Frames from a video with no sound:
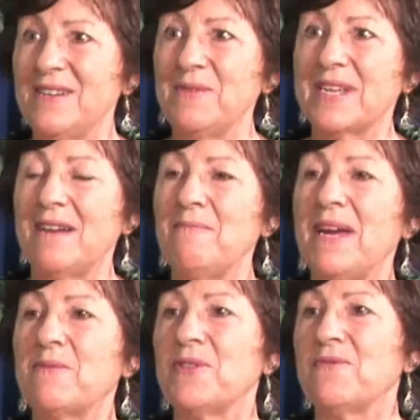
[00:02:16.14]
We'd come
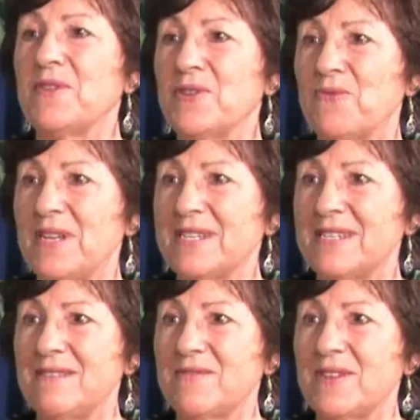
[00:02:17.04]
back with the first
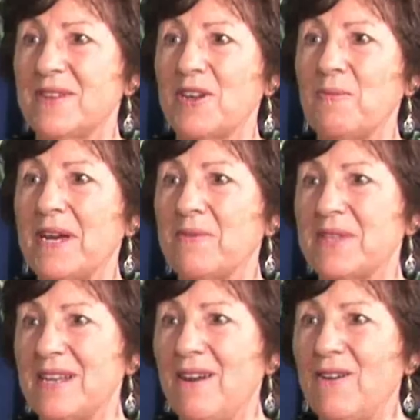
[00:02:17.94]
relatives and go back
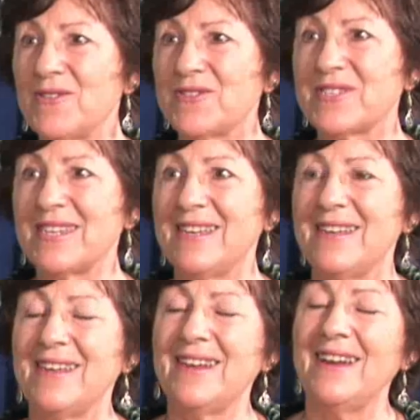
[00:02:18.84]
with the last
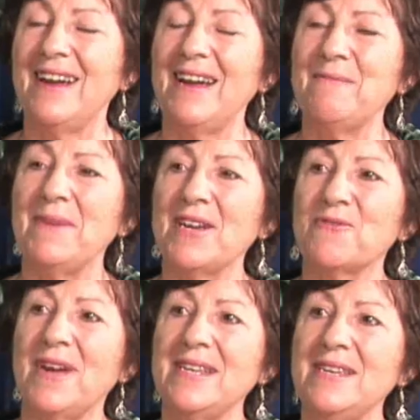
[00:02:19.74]
and my
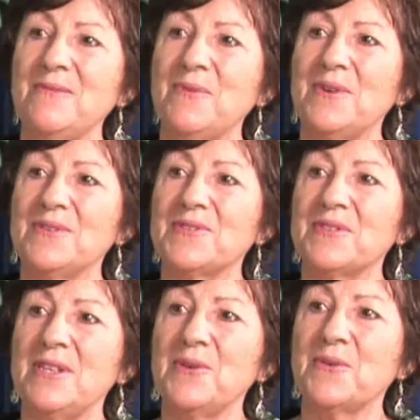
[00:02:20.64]
granny was
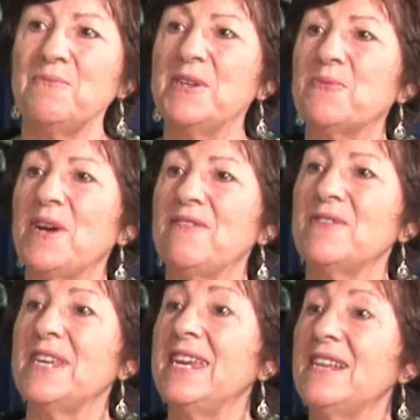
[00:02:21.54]
the local midwife
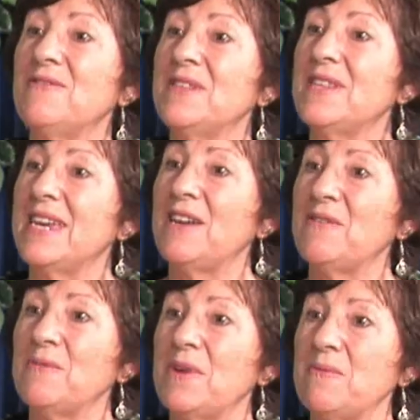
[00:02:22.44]
and healer in the
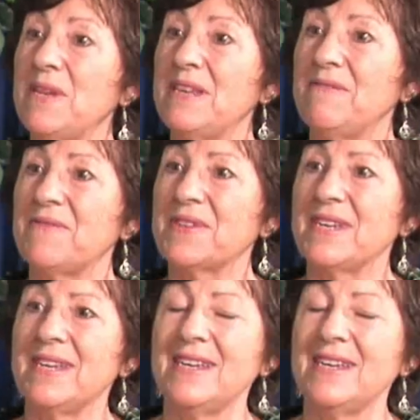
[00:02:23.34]
area where we lived.